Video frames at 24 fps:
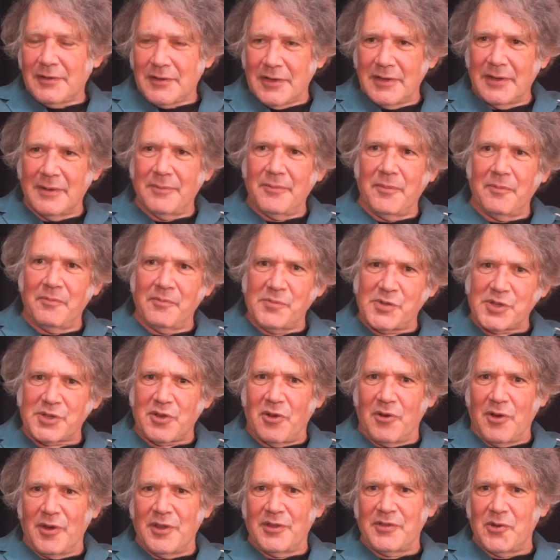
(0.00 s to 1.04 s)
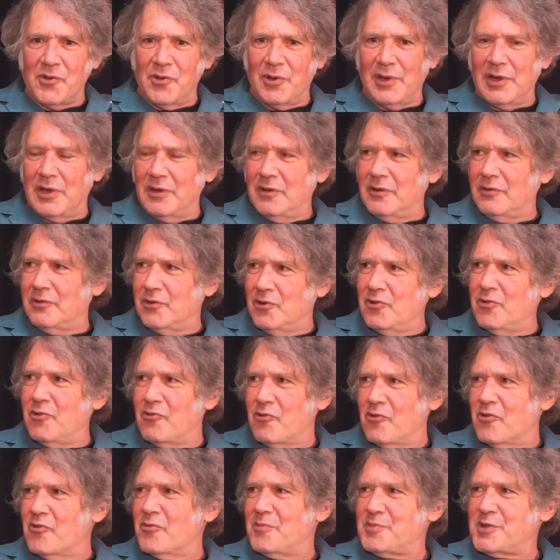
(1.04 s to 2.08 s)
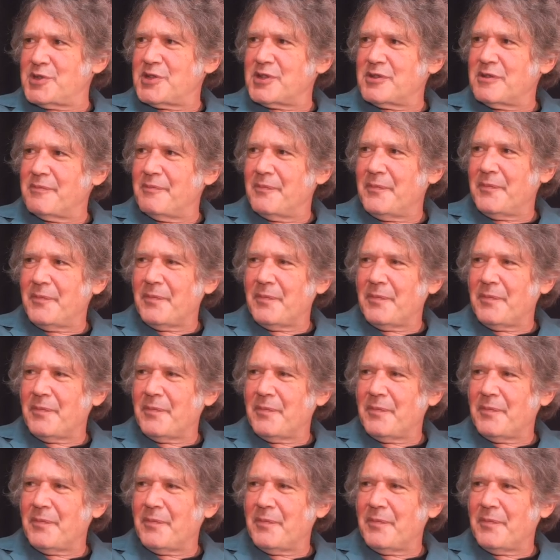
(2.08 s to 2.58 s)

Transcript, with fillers: Tim started doing new groups.